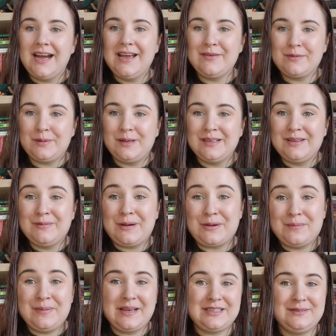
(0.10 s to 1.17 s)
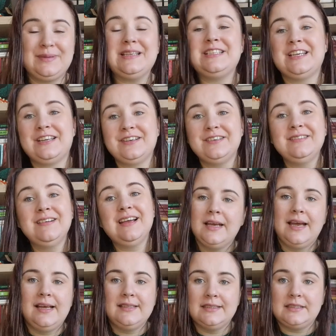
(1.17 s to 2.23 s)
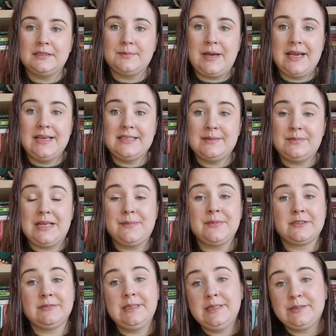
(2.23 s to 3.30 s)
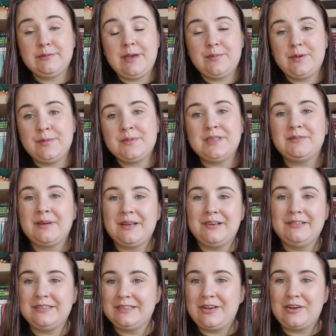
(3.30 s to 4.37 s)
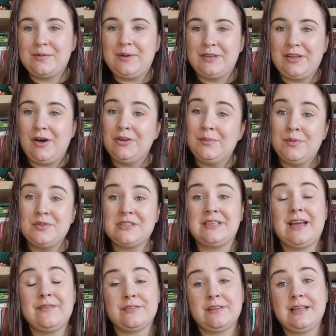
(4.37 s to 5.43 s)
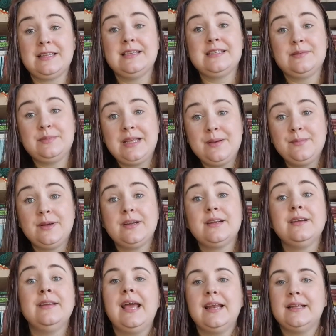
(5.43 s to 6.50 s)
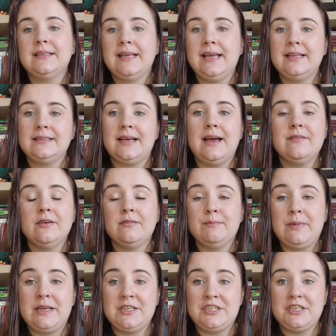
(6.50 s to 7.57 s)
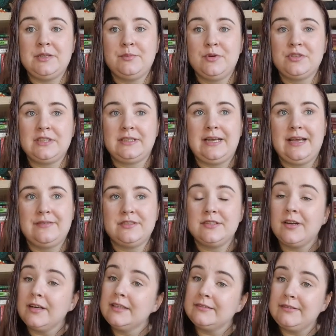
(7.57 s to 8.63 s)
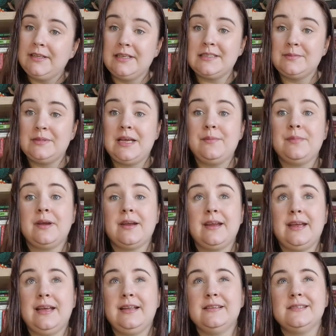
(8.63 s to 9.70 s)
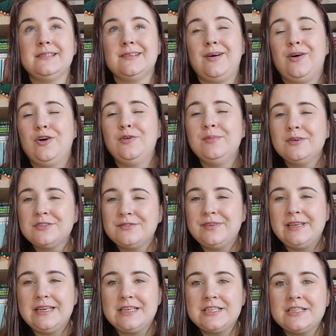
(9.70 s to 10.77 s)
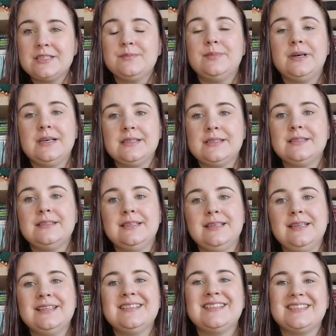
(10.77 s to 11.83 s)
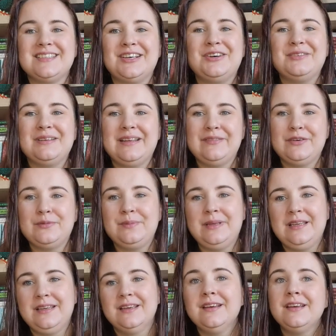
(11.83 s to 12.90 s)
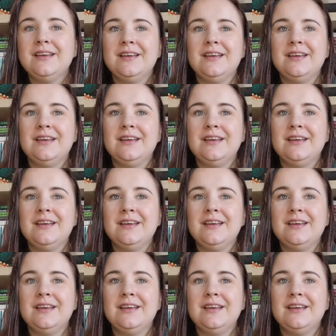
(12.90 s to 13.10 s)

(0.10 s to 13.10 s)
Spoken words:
Hi everyone and welcome back to my channel. And this is my September reading wrap up, so we're going to talk about all the books that I've read in September. And at the end I will mention the books that I have started reading in September and almost finished but didn't, so they will be